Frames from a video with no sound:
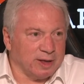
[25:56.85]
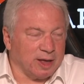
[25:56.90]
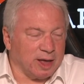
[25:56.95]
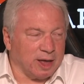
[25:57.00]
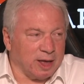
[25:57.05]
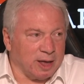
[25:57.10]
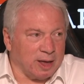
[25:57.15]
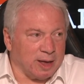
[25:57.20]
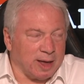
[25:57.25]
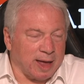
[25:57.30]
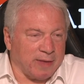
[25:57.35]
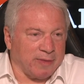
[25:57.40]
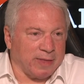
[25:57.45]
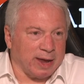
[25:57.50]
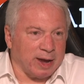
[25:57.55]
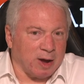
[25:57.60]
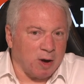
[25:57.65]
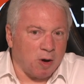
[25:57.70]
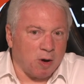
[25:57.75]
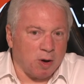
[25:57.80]
and
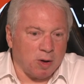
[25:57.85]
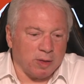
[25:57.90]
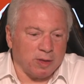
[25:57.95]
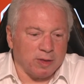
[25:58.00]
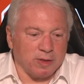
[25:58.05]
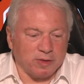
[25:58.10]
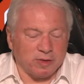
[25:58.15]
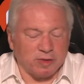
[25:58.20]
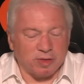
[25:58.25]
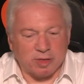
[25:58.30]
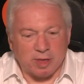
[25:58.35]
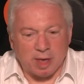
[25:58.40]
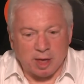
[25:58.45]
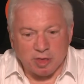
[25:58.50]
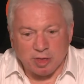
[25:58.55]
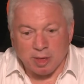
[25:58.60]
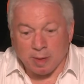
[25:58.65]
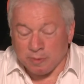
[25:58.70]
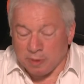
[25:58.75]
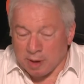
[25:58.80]
they are
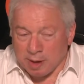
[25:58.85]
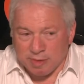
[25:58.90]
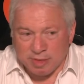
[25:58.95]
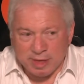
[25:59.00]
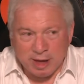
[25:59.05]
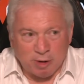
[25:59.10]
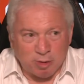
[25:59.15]
sometimes now